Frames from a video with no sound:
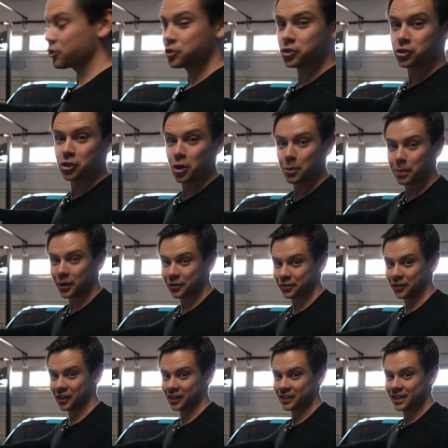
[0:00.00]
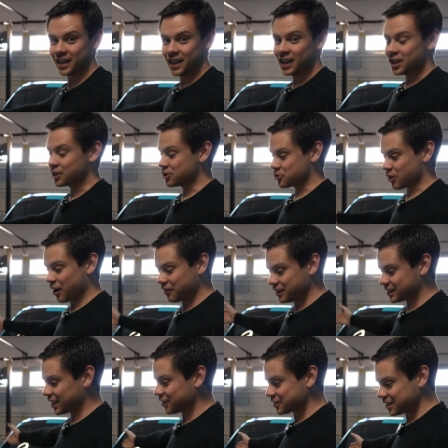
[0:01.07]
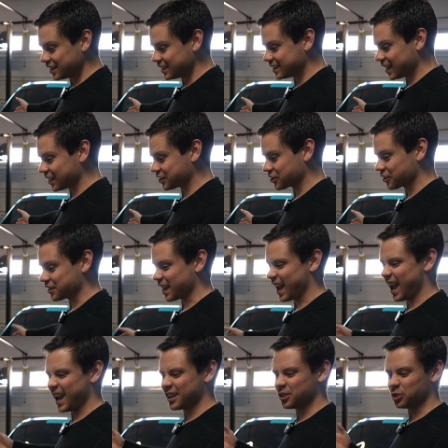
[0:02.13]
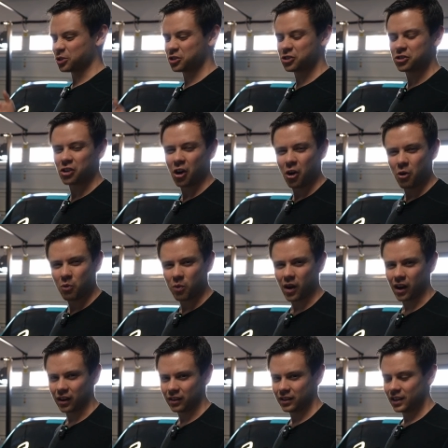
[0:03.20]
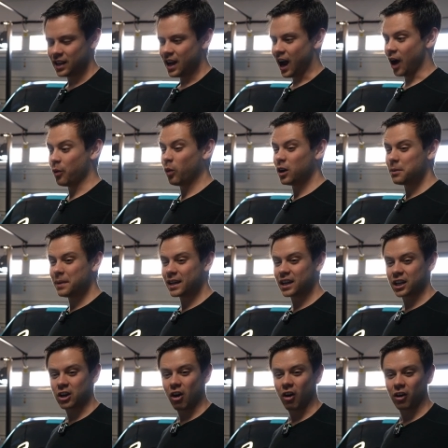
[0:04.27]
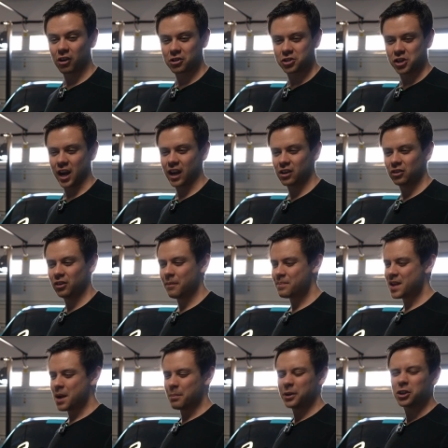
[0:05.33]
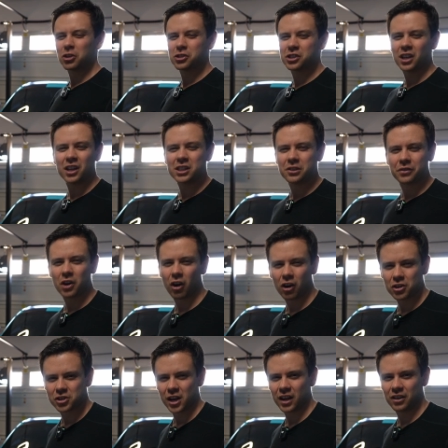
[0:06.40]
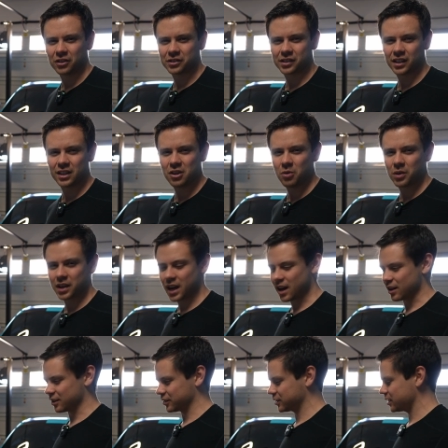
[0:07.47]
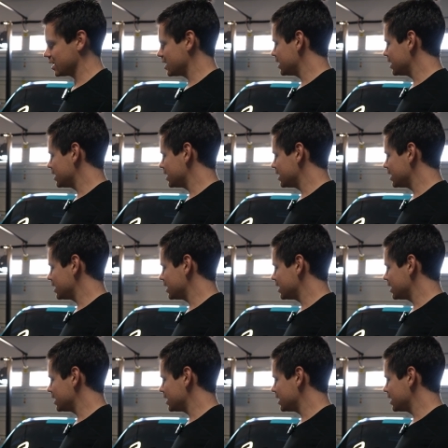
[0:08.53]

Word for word: super fun. You can drive these out to the desert. They handle so well. I want to make a car channel, but there's tons of car channels and no one cares.